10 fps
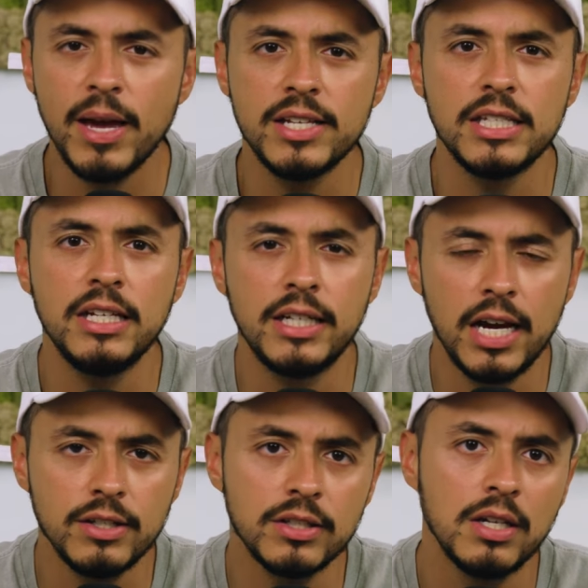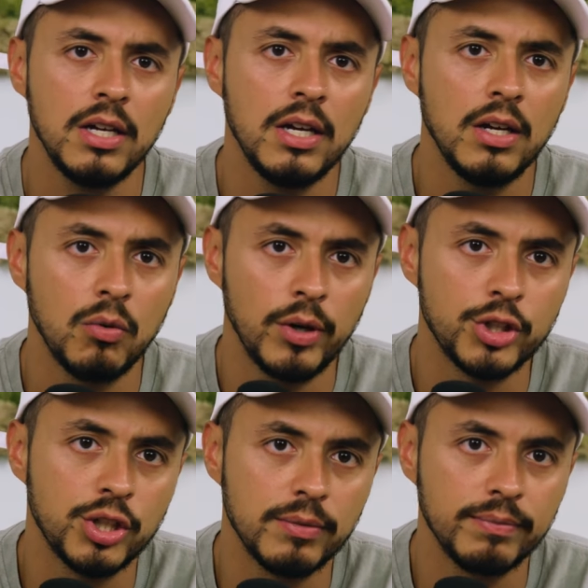mass index,
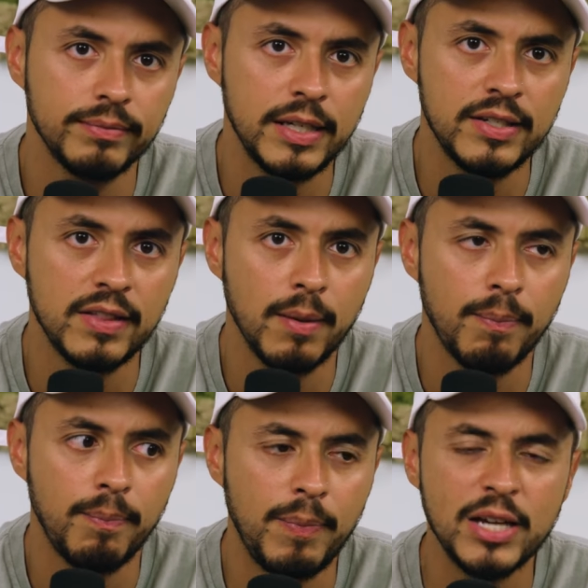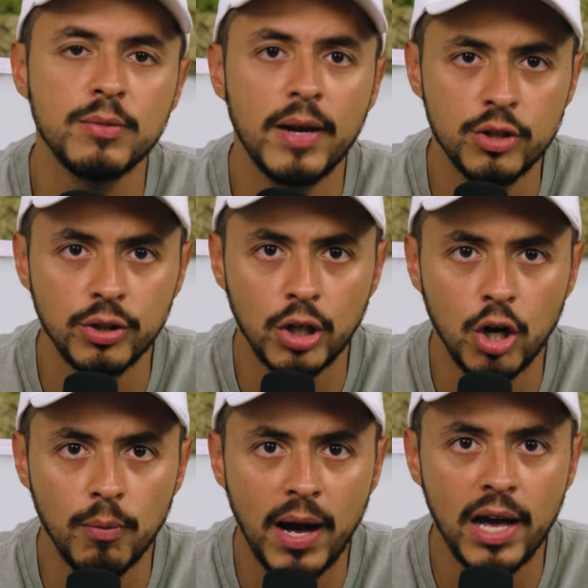which isn't the best measure to
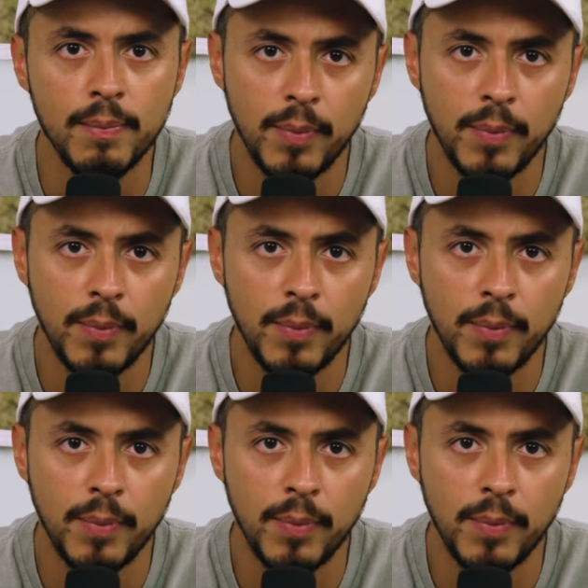go by,